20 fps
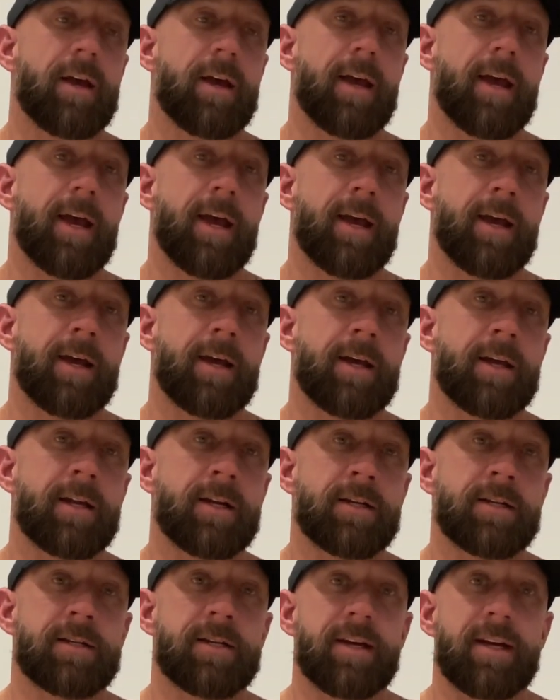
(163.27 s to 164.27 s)

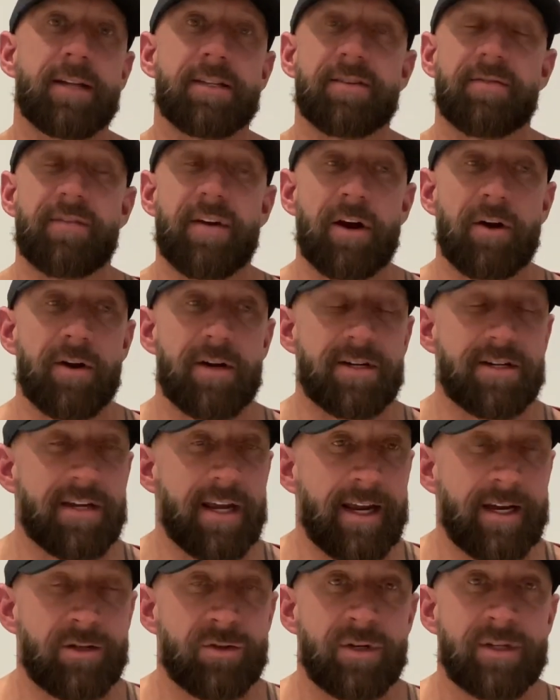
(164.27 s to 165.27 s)
and it's a very
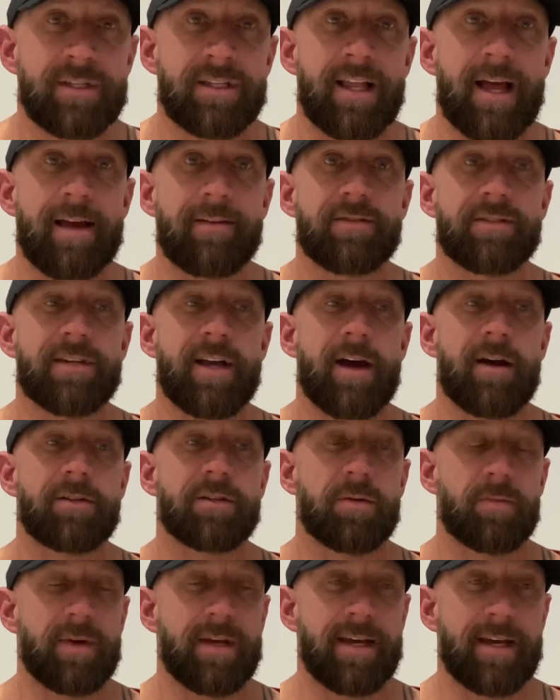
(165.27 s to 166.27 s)
dangerous lifestyle
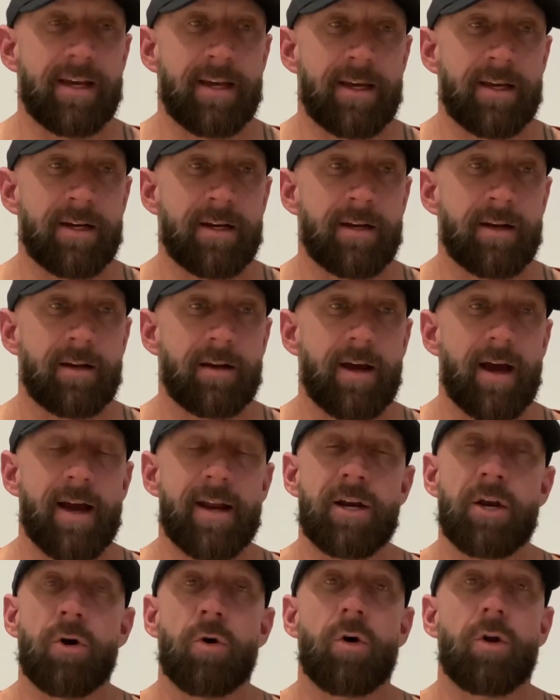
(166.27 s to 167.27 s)
to be in. I
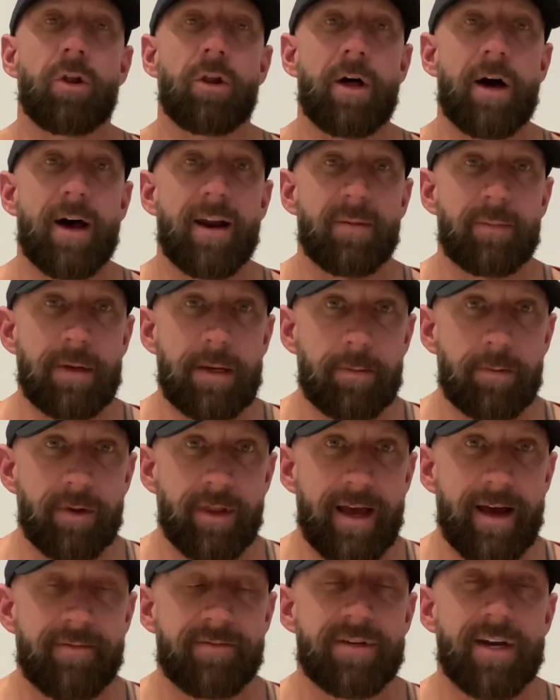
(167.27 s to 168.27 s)
know a lot of people
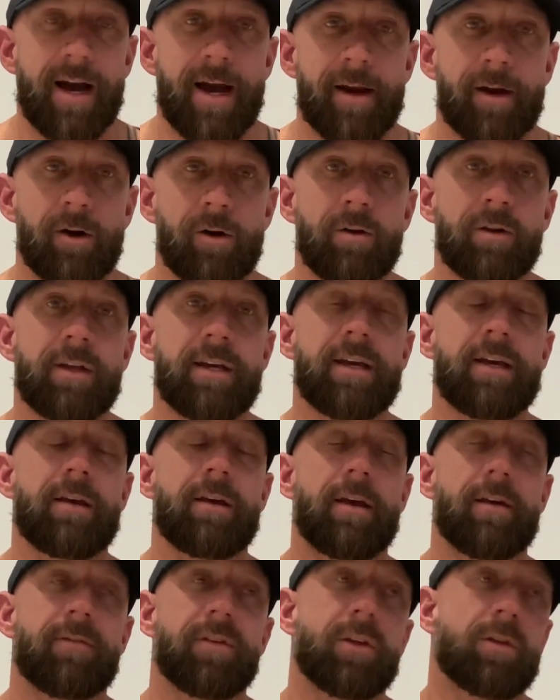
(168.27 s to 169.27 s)
that have died early.
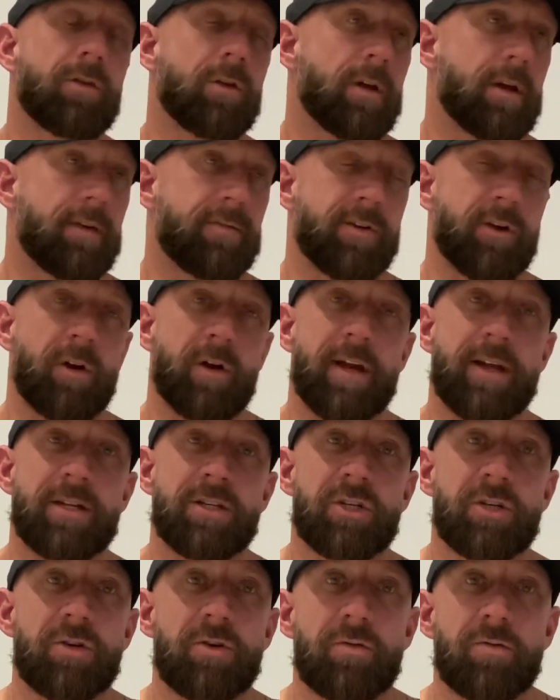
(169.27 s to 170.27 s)
If you're
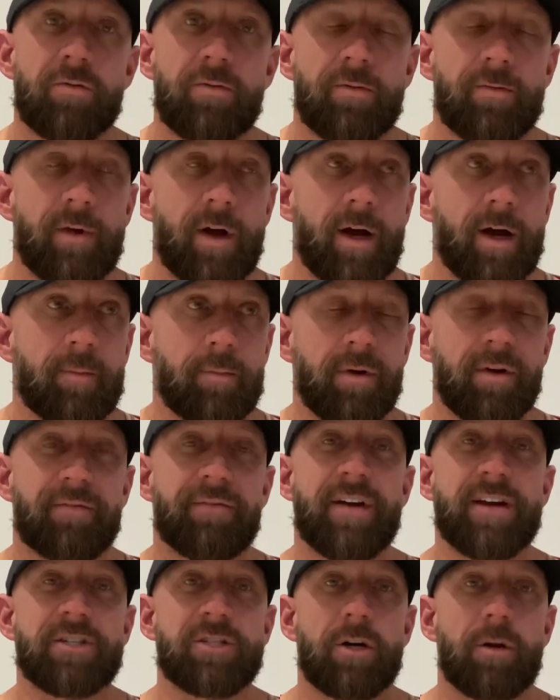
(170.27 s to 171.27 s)
into
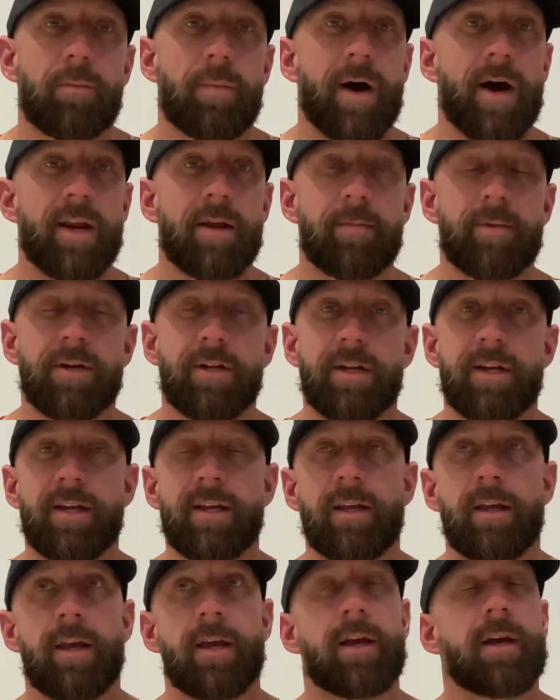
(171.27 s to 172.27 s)
professional
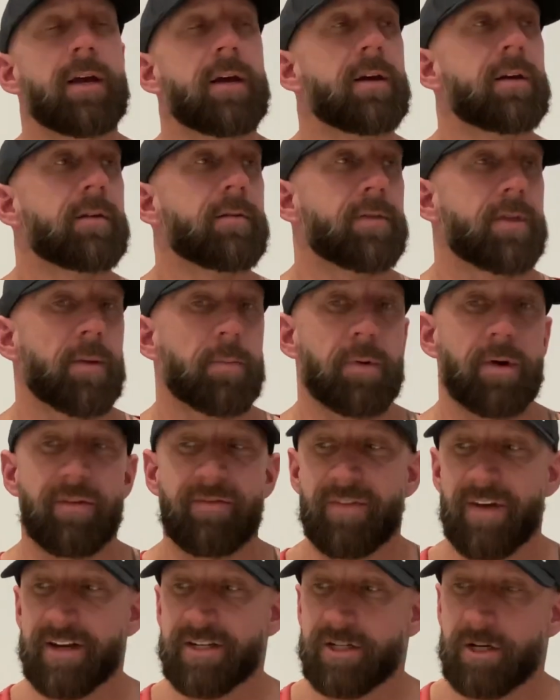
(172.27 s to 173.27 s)
bodybuilding, the
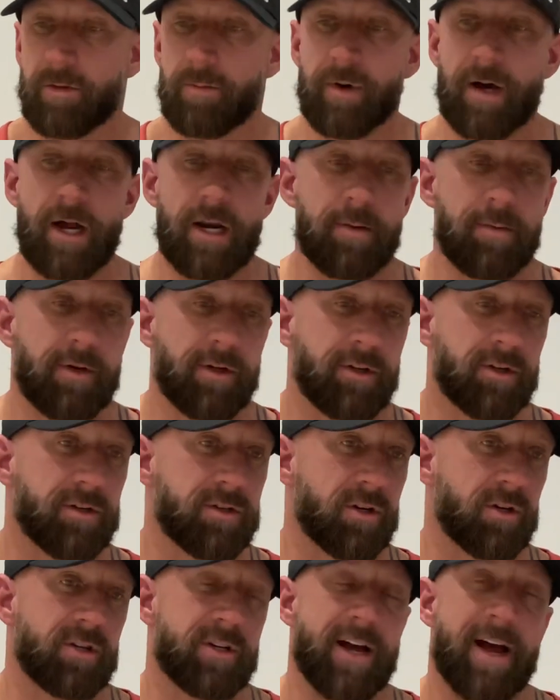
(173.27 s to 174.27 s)
professional bodybuilders
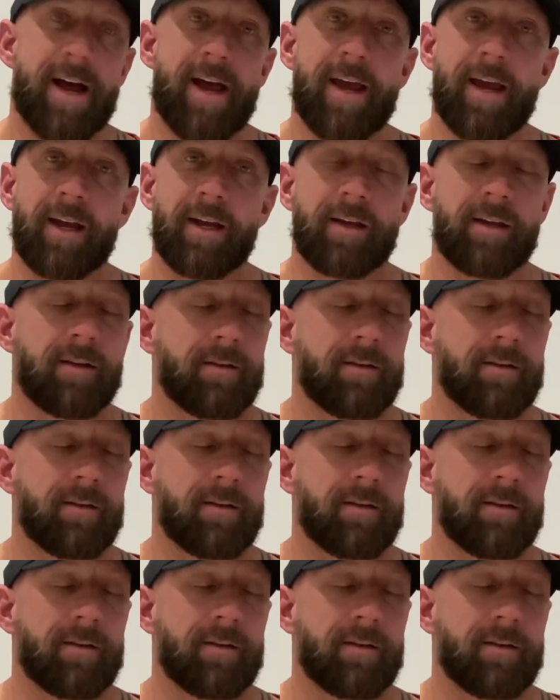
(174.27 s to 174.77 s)
are dying